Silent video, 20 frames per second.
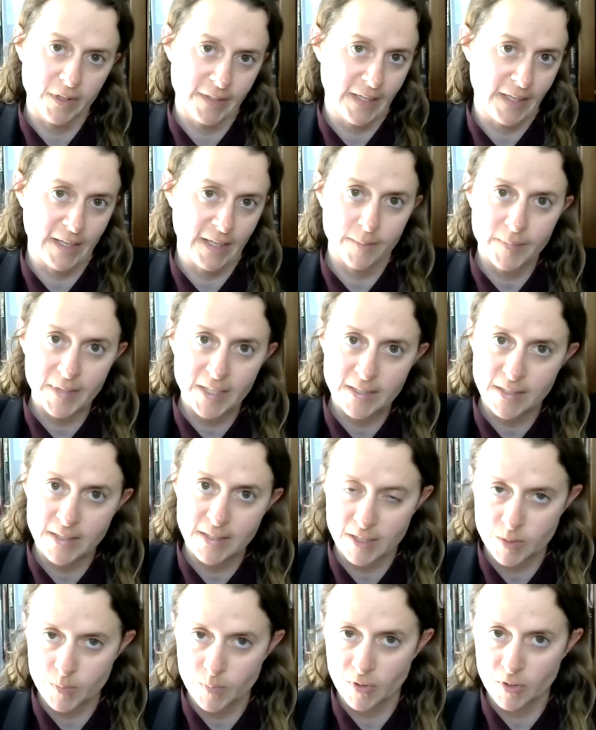anatomy
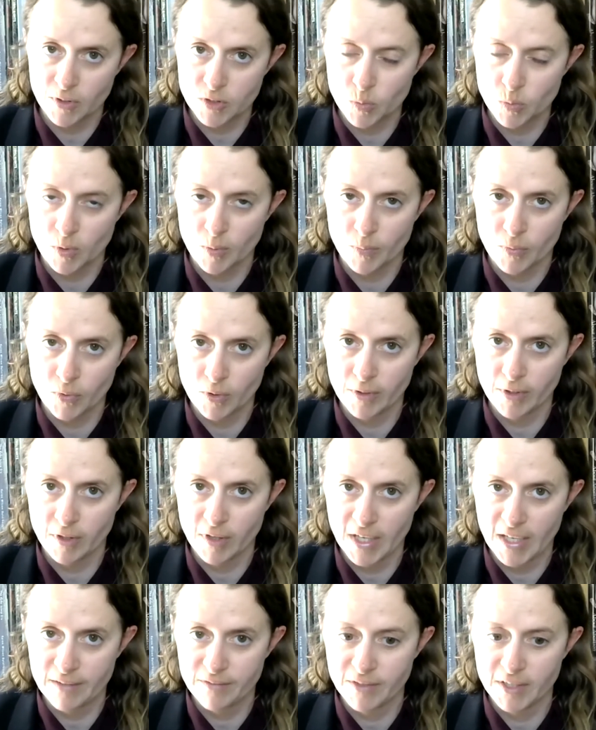textbooks were
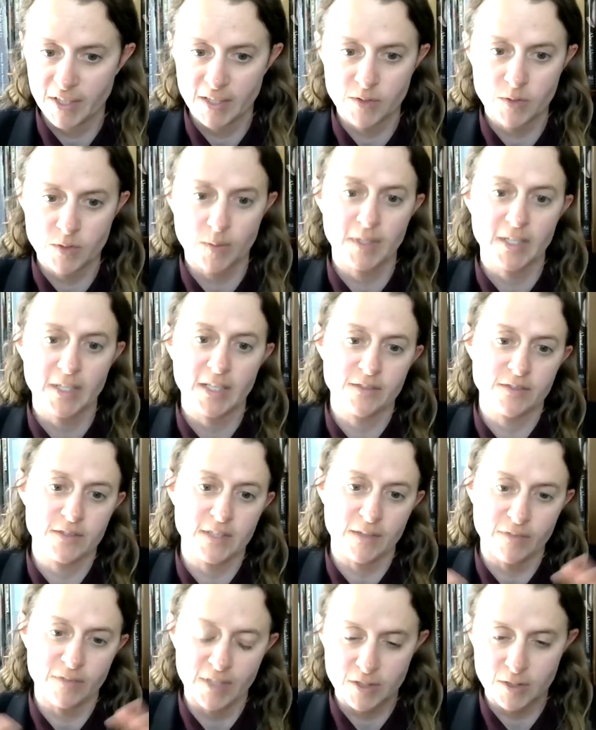pornographic. So, I mean, his
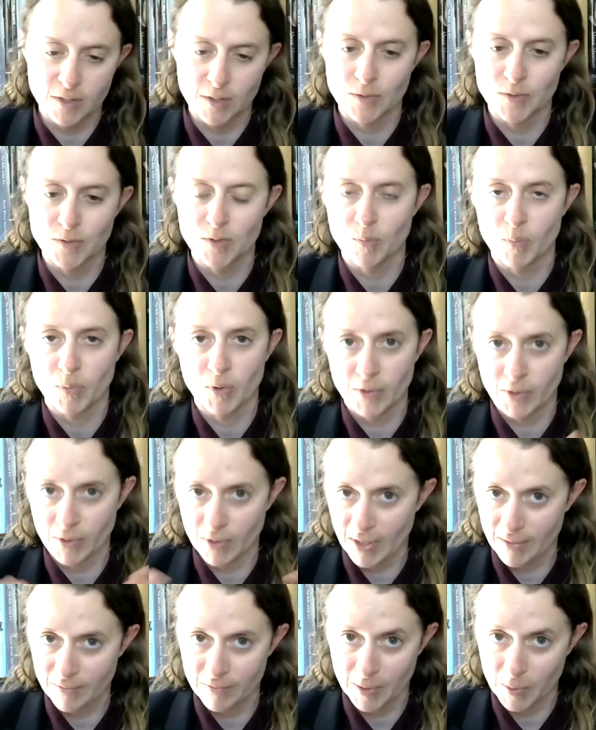definitions of
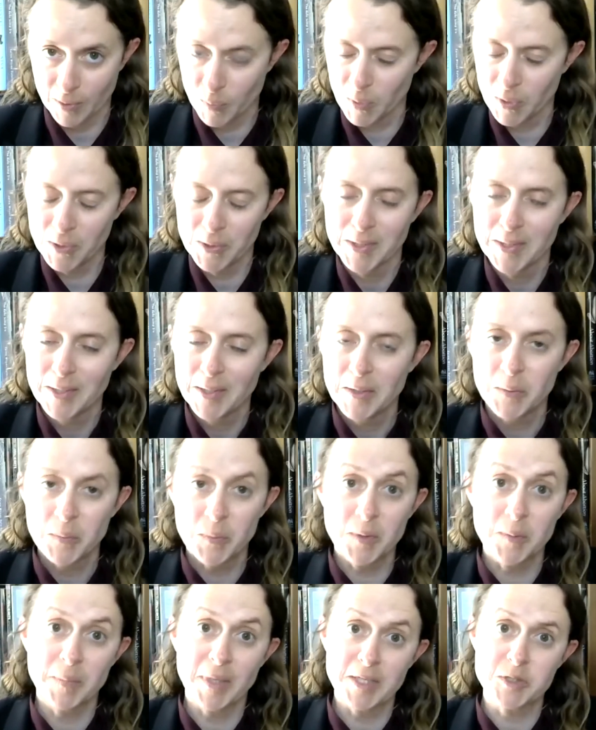pornographic
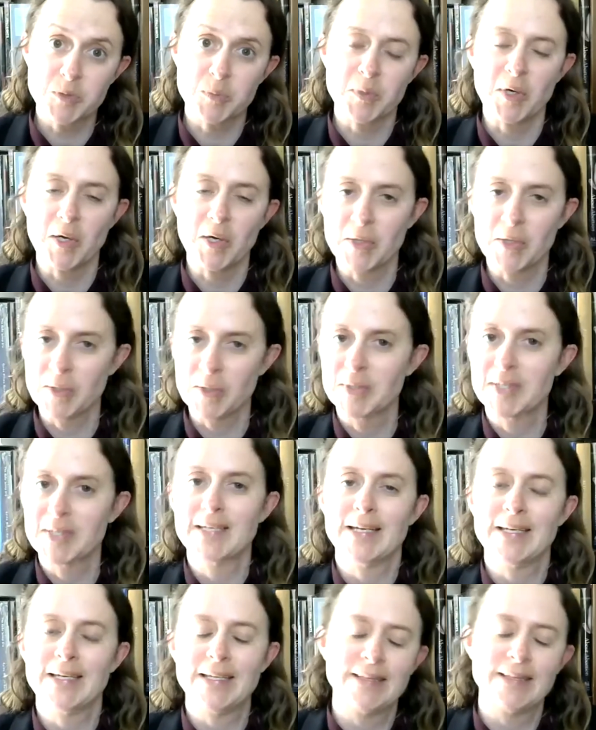were much broader than
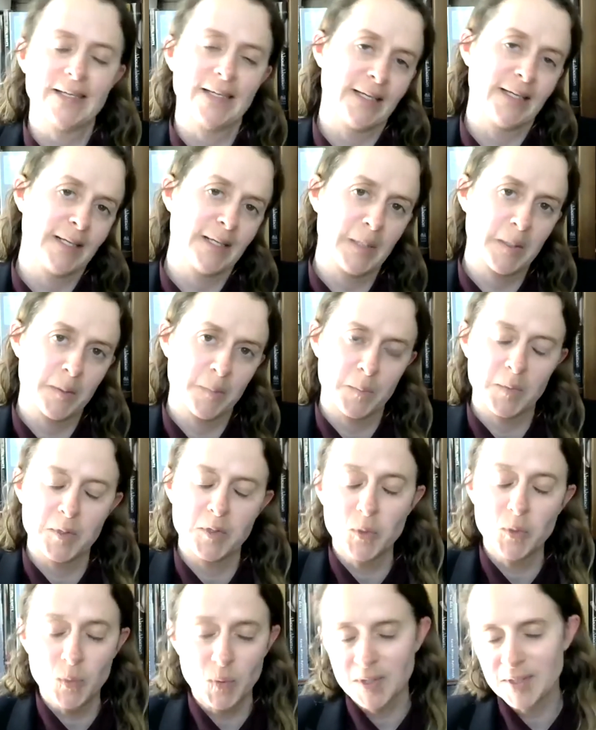anything
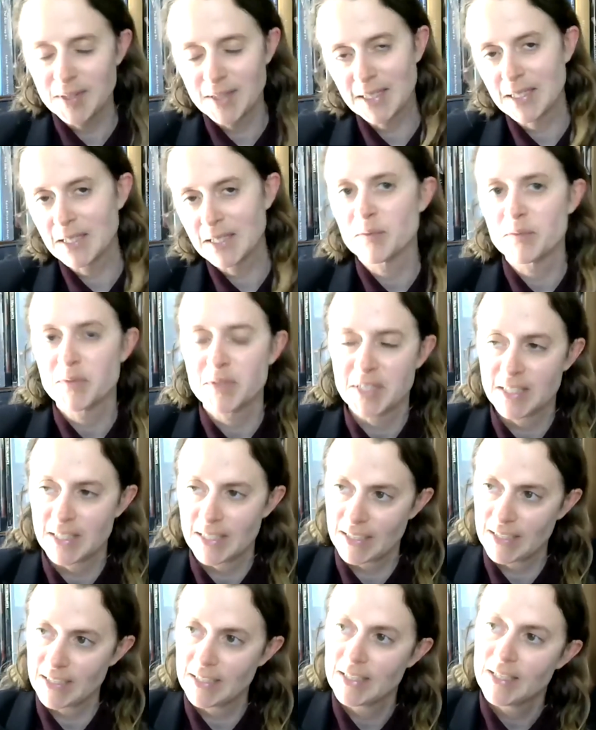you would think of
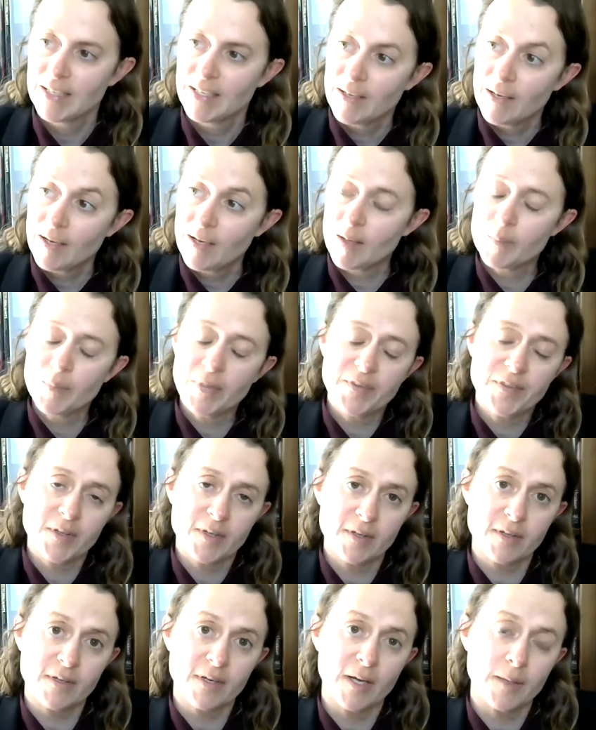today. But
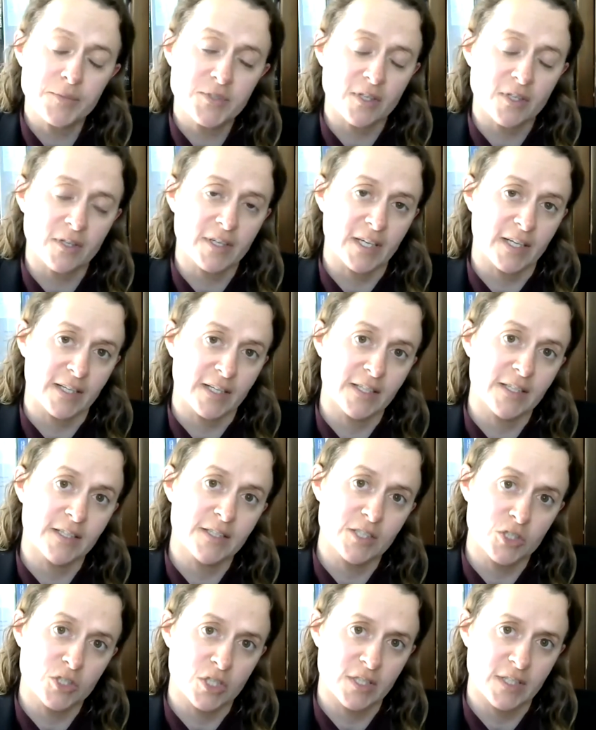the Comstock Act, in
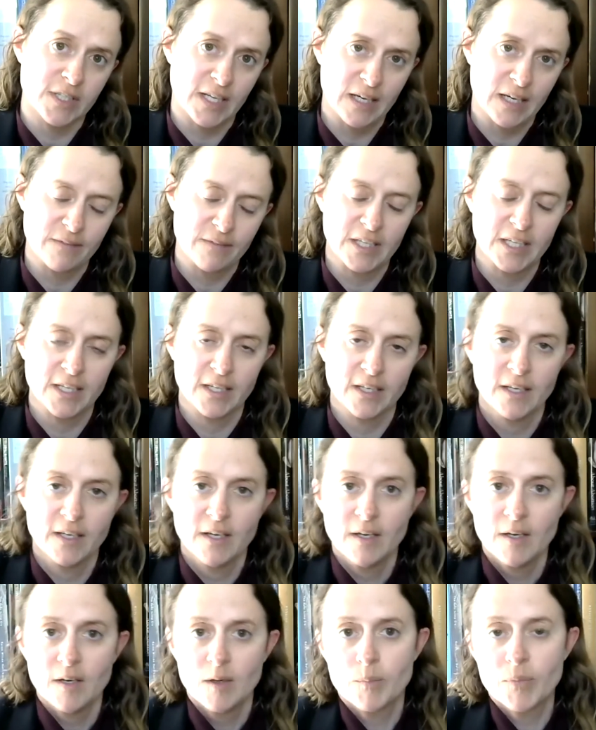addition to having
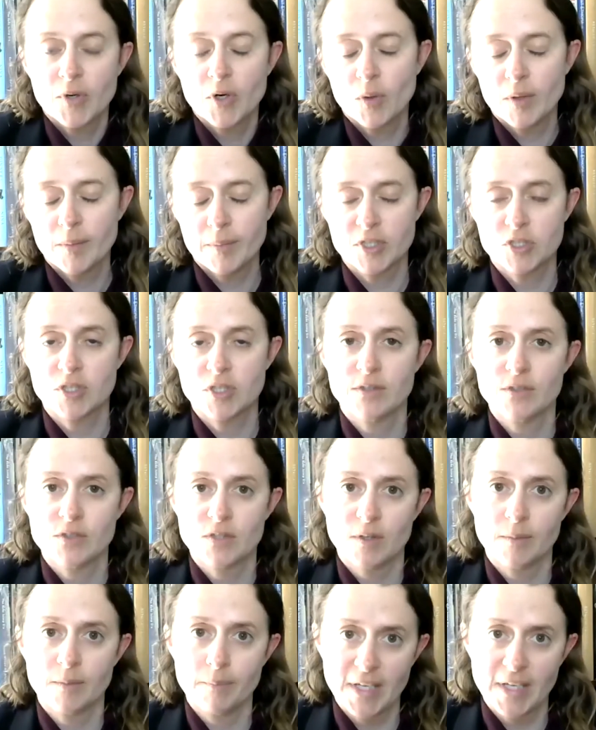prohibitions
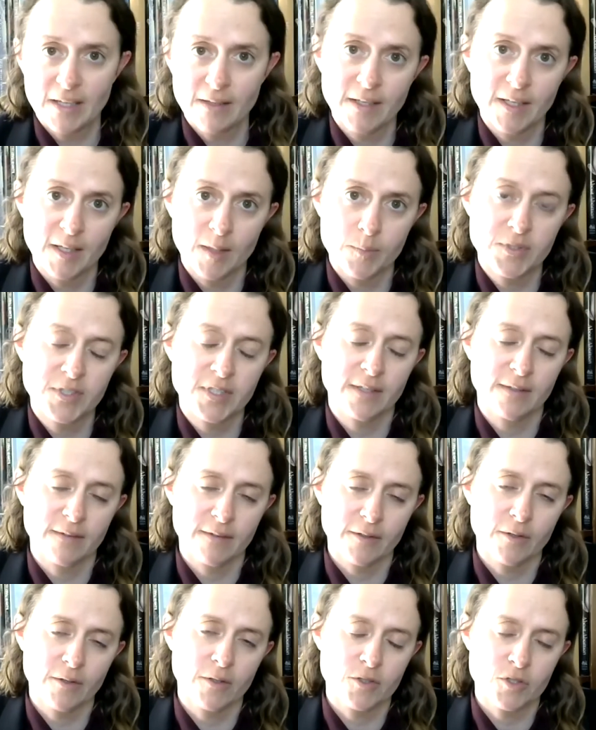on mailing obscene
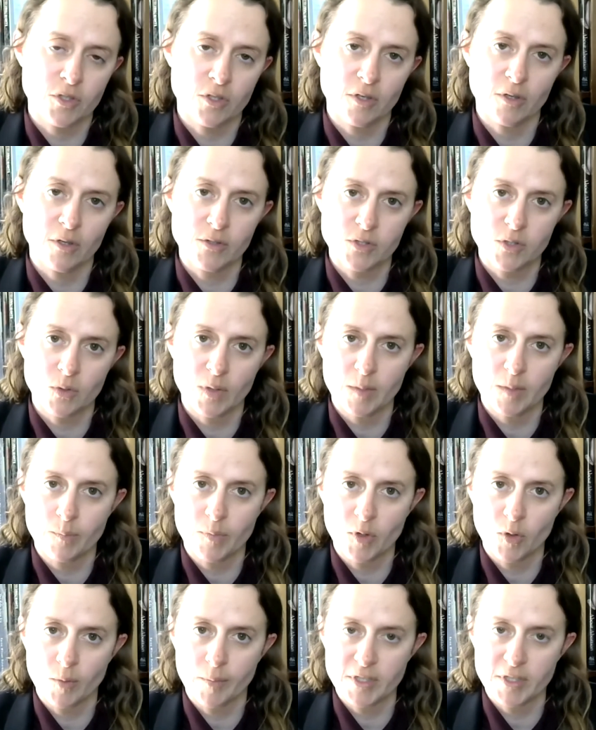literature, also had
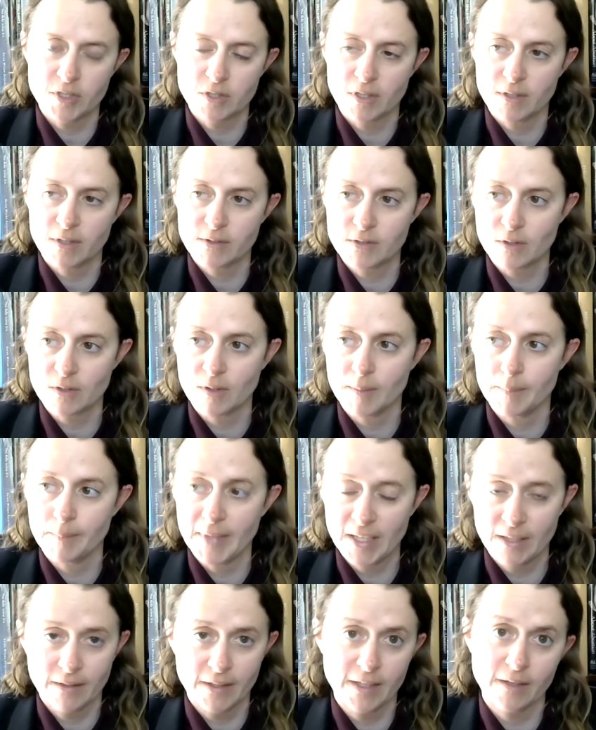prohibitions on
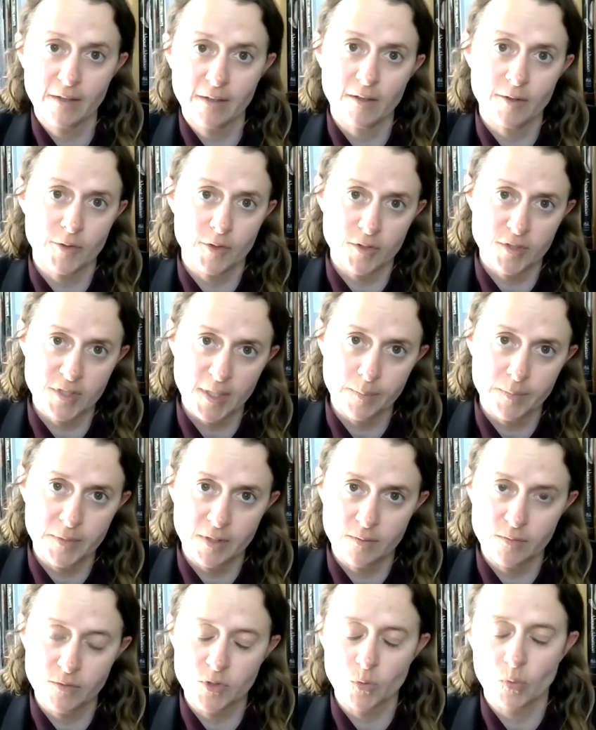mailing
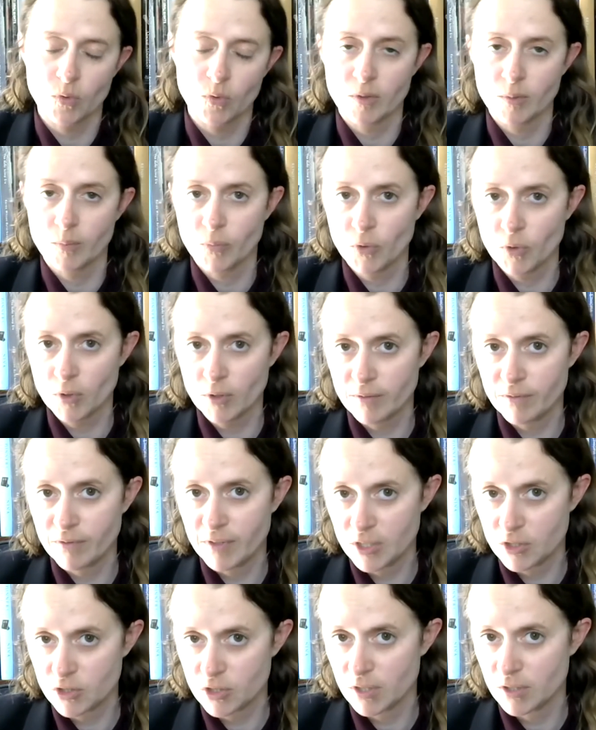contraceptives or
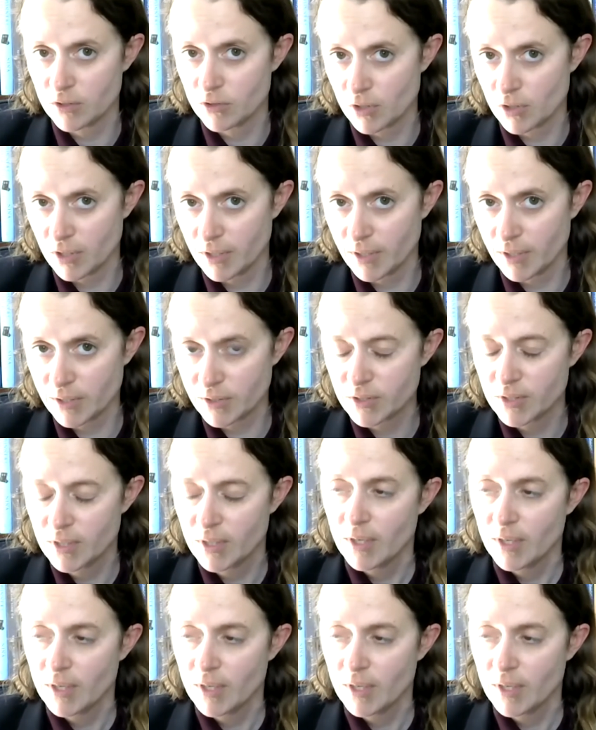abortifacient drugs.